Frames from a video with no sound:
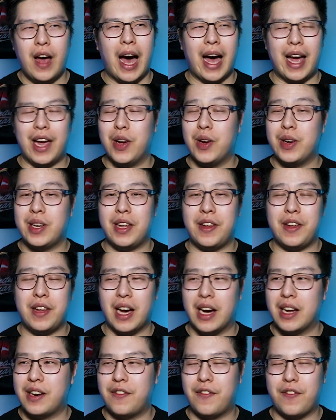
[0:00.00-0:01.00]
I heard he
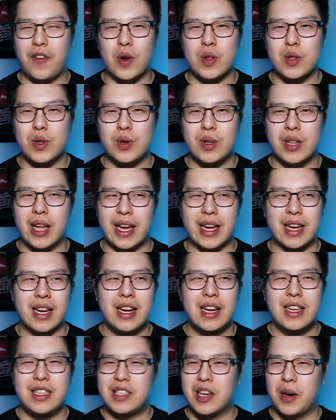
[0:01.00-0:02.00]
unfollowed like
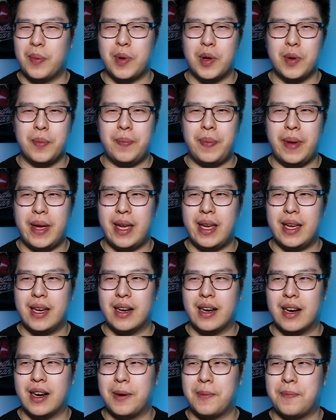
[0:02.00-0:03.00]
W B.
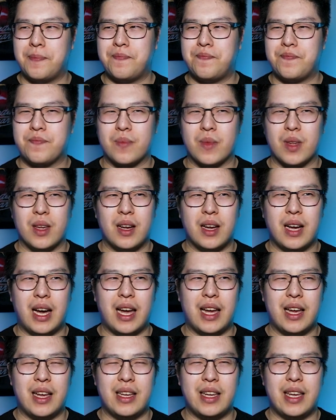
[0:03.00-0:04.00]
Um,
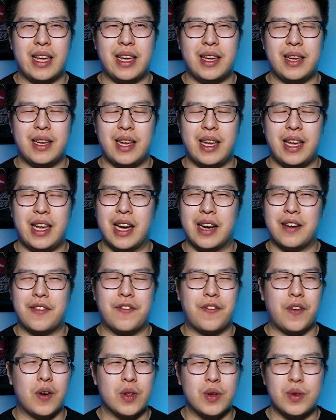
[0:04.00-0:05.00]
I he he
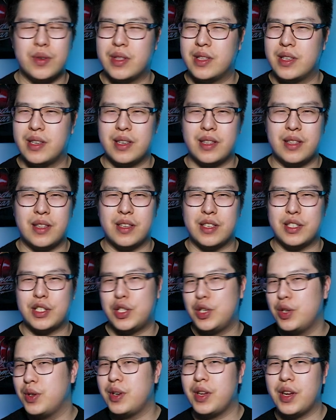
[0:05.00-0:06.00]
unfollowed the the
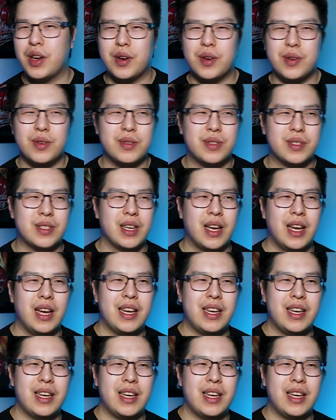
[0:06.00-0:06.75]
studios.